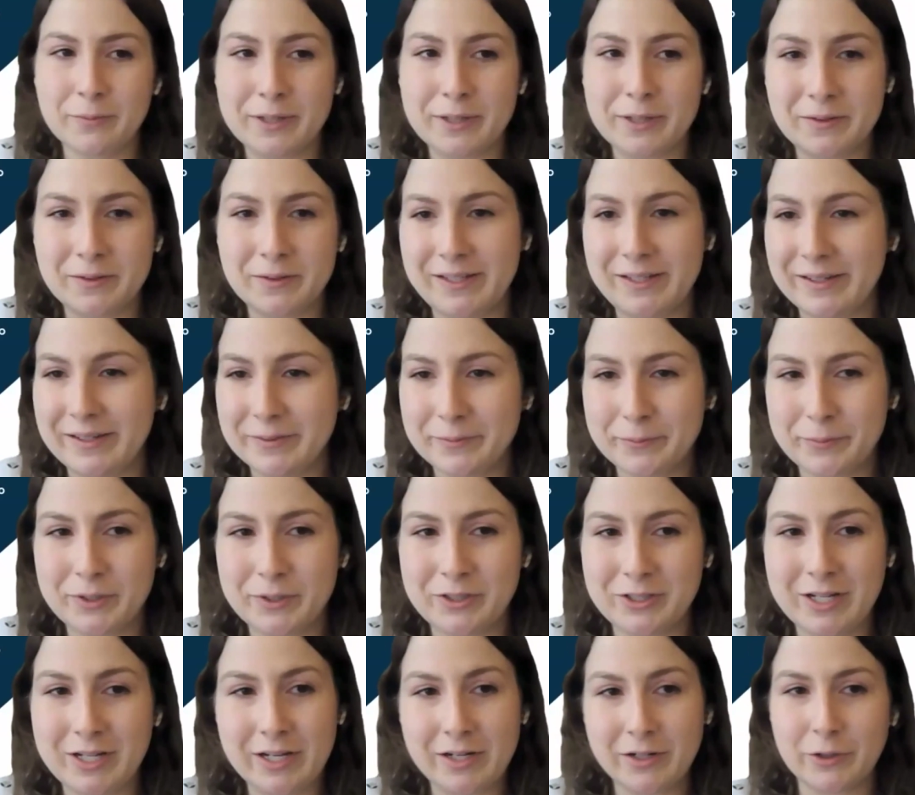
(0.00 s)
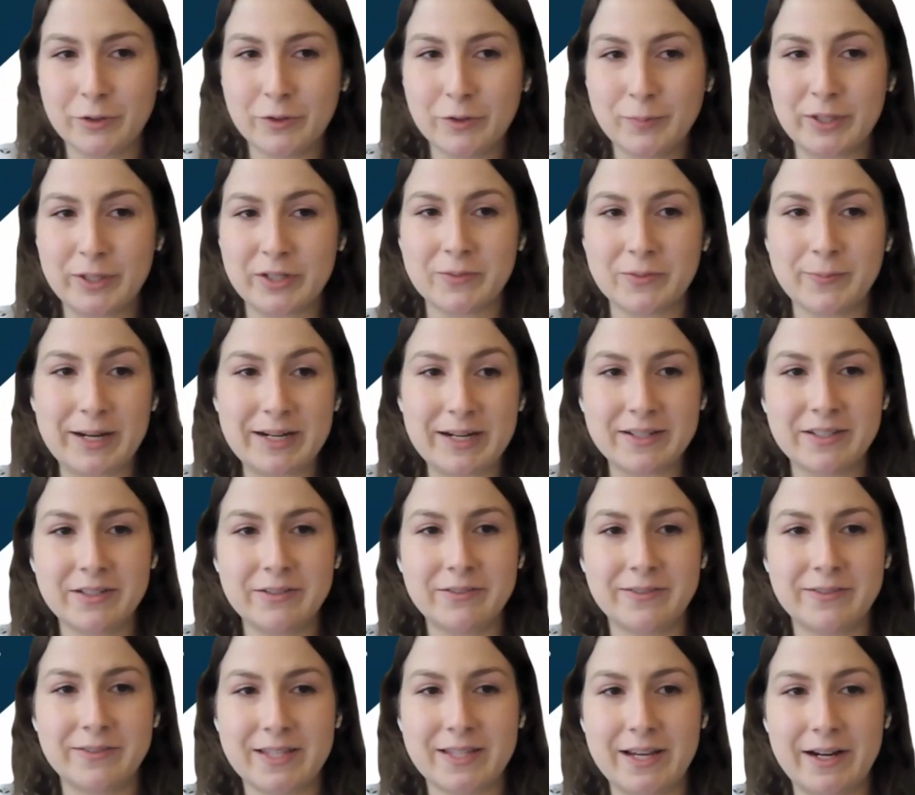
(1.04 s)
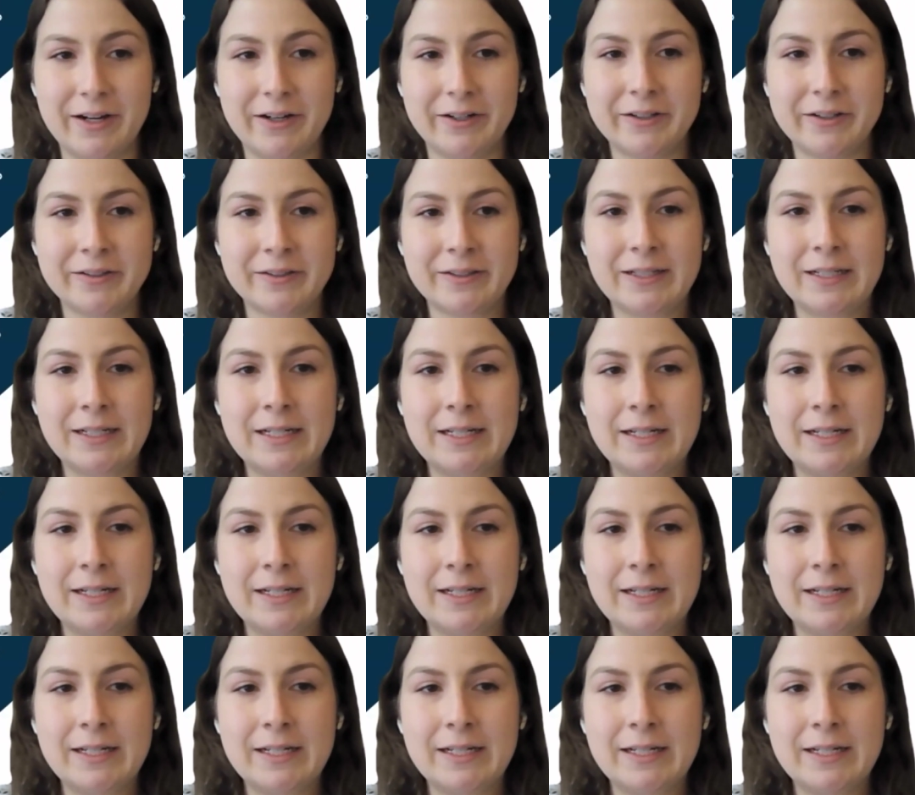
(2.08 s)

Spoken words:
you, Molly. Appreciate your perspectives there.